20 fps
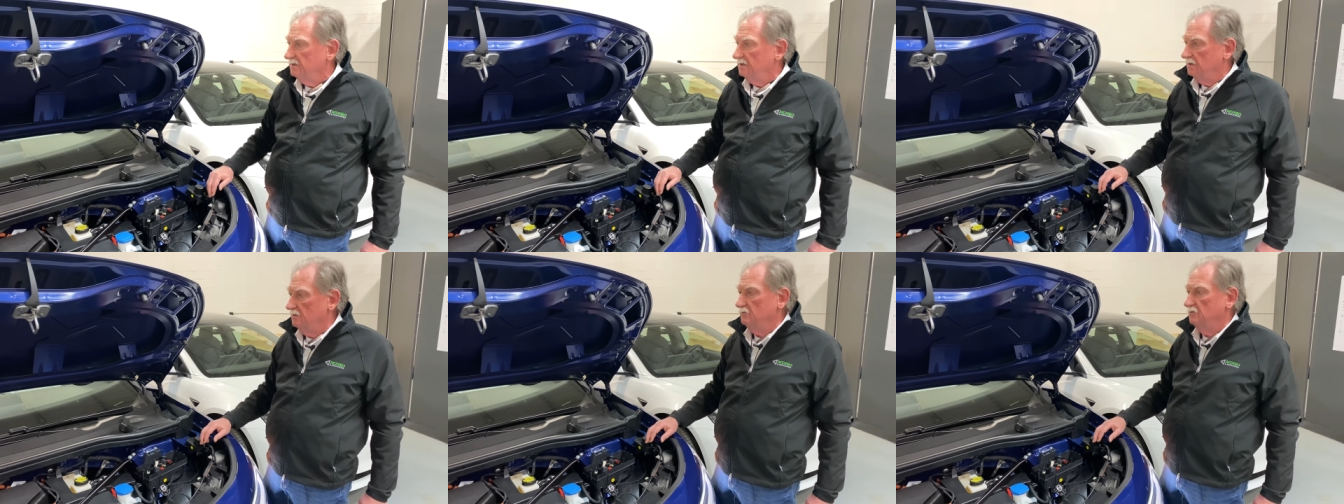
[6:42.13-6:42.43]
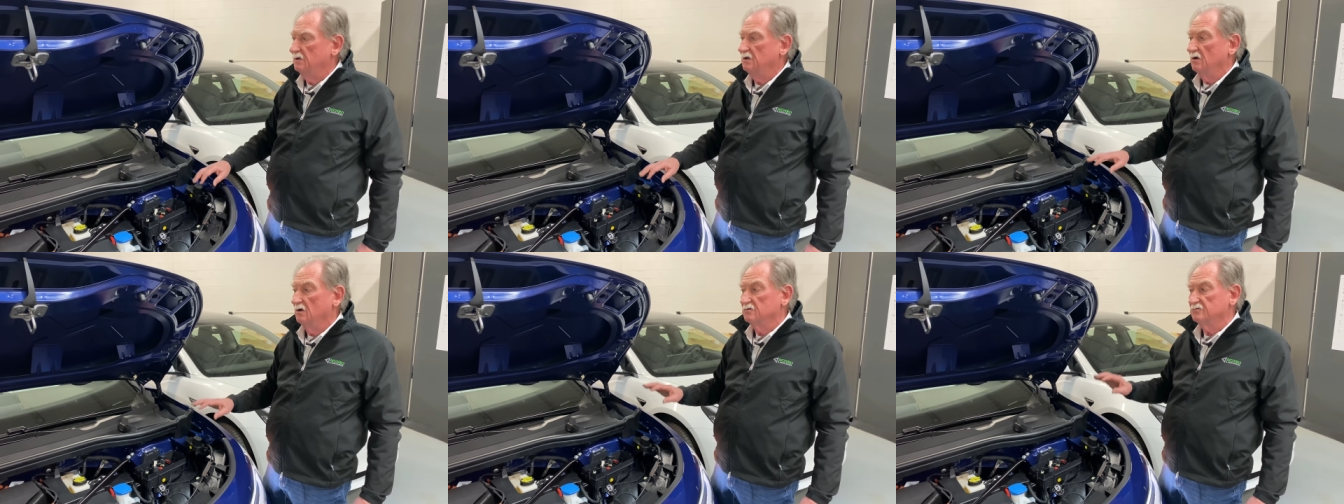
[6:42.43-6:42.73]
And
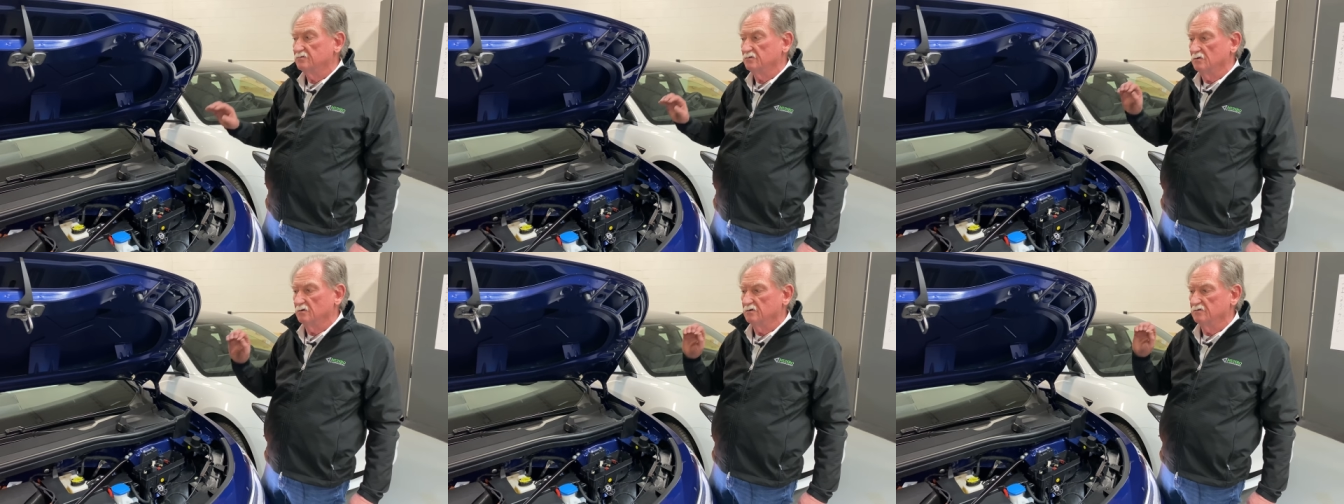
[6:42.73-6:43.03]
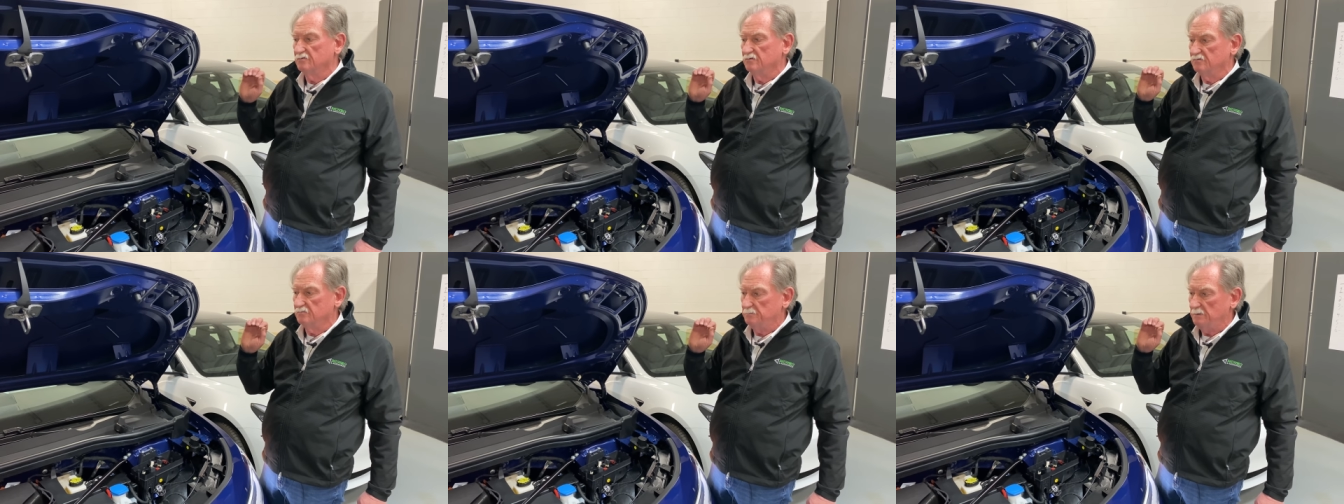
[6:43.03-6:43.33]
we also are
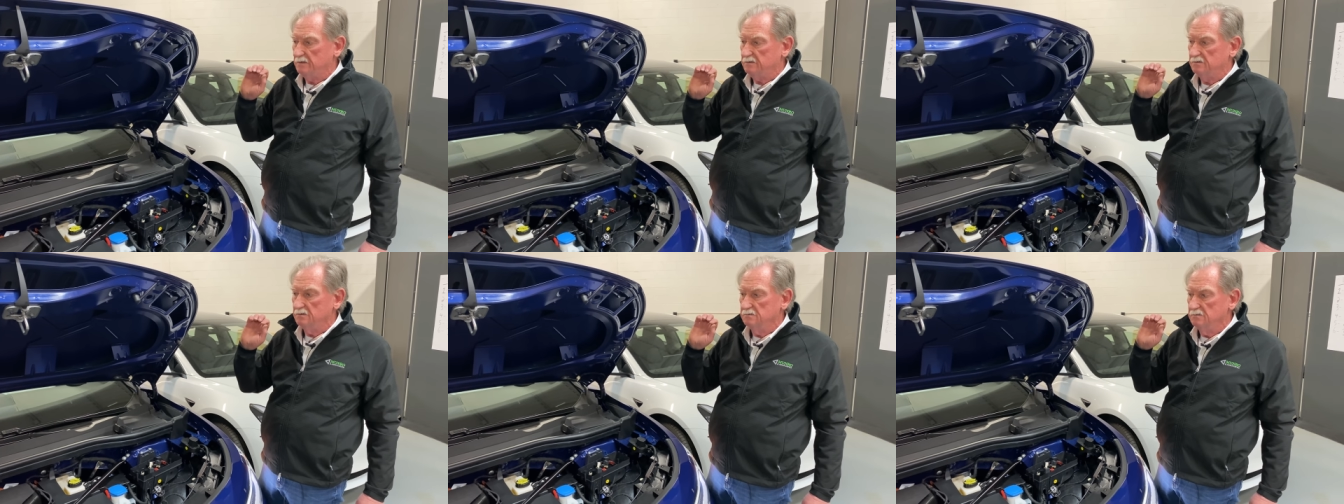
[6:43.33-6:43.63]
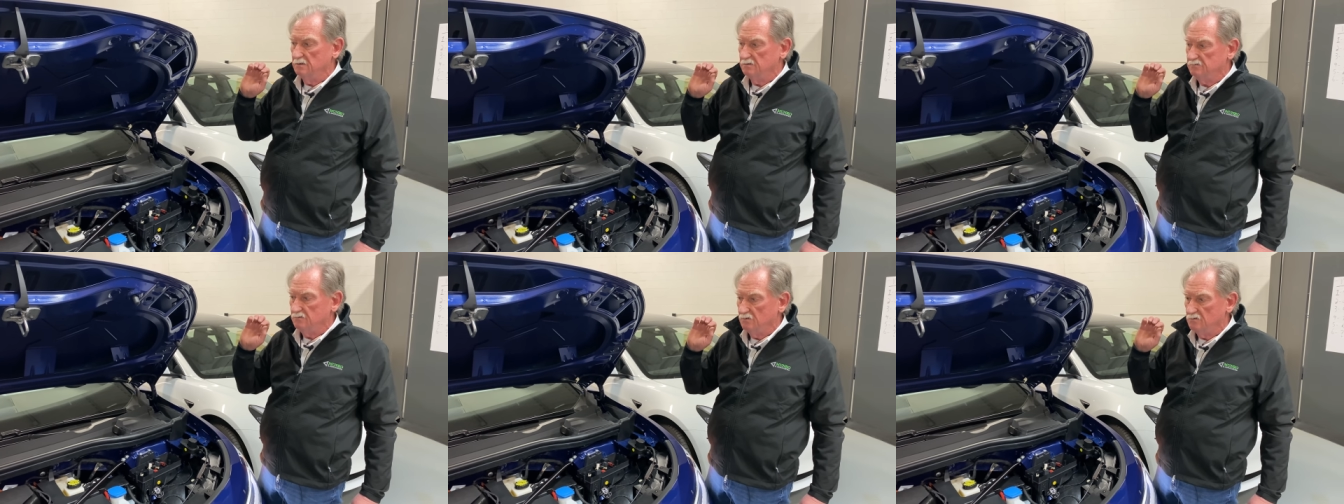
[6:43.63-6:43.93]
suspecting
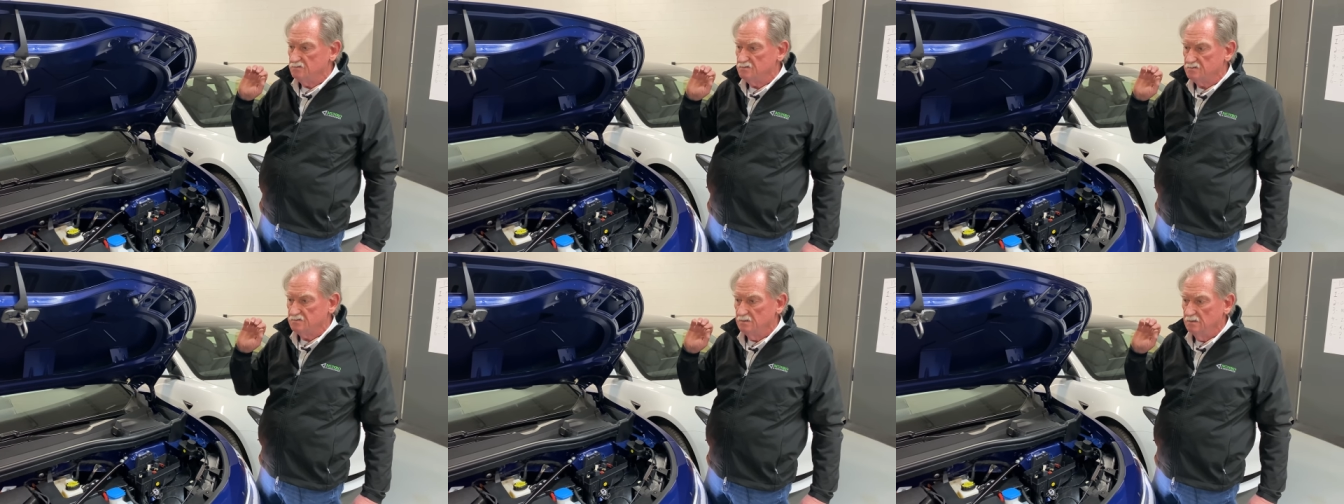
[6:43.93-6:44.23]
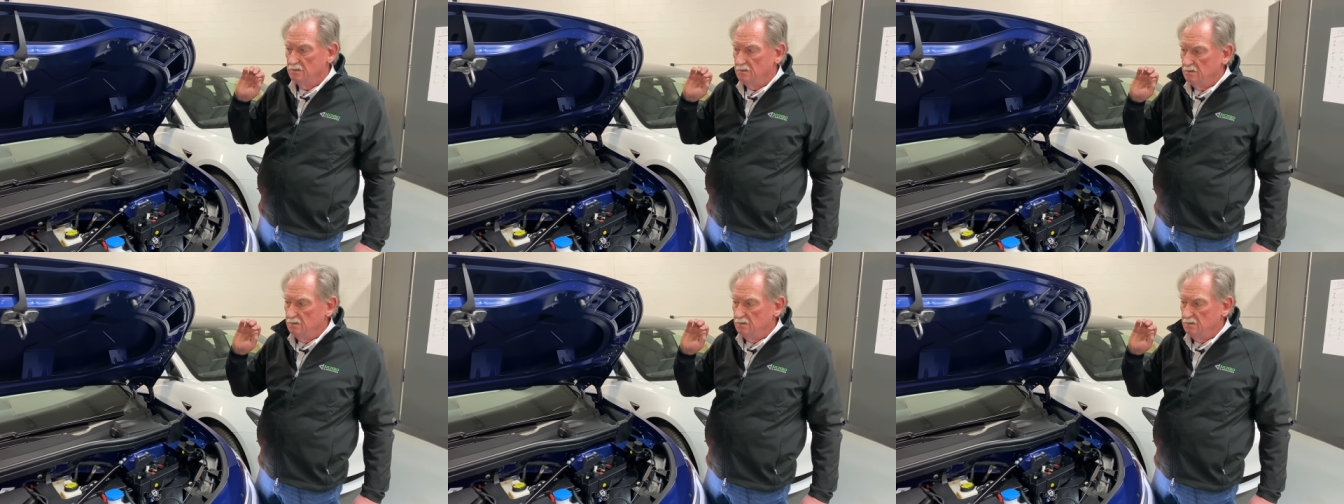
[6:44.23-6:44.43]
that there's